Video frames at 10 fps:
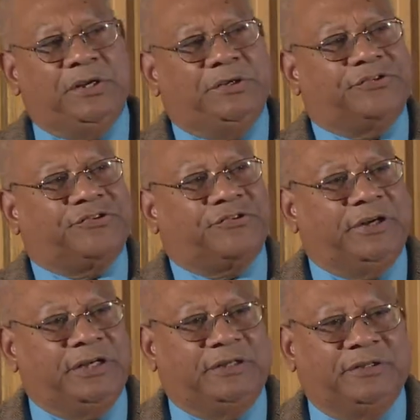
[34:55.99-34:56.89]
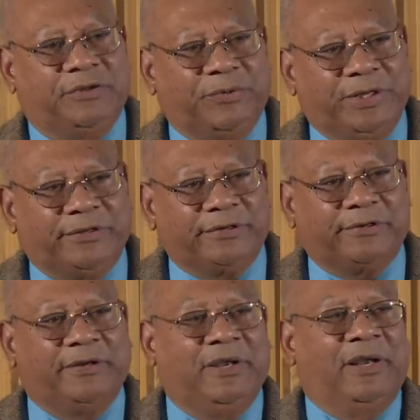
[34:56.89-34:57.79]
Straight in the
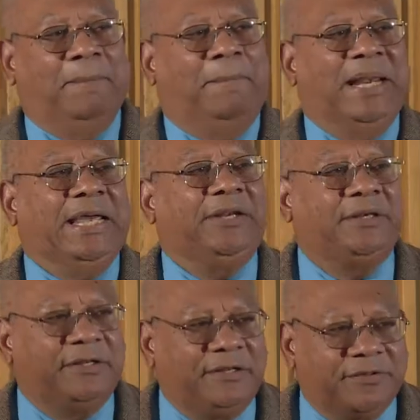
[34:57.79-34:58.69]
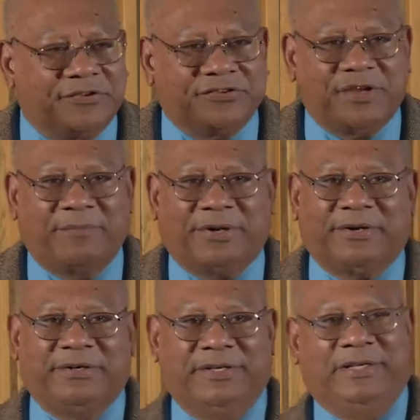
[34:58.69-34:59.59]
winter, blended in the summer,